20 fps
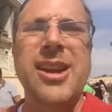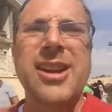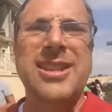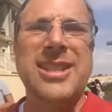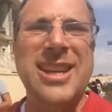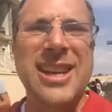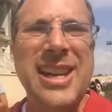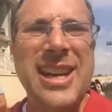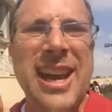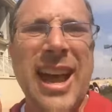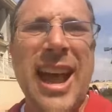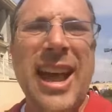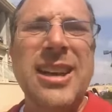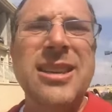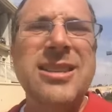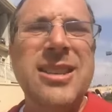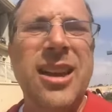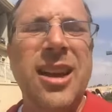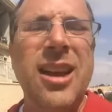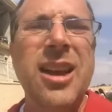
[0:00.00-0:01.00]
to
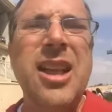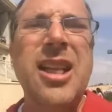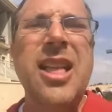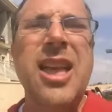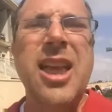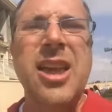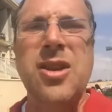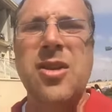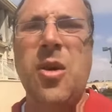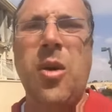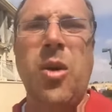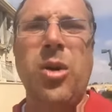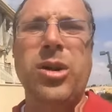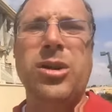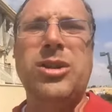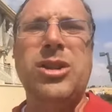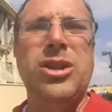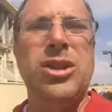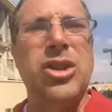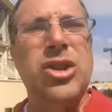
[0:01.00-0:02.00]
Gaza in order
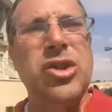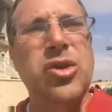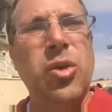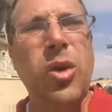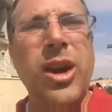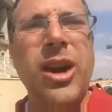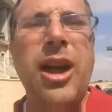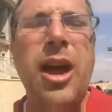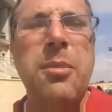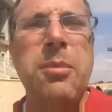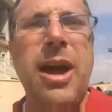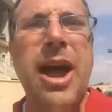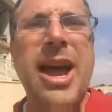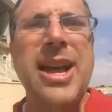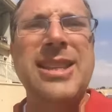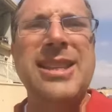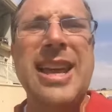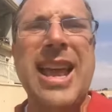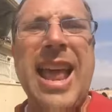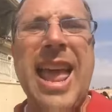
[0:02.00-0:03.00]
to destroy
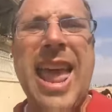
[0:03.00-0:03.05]
Hamas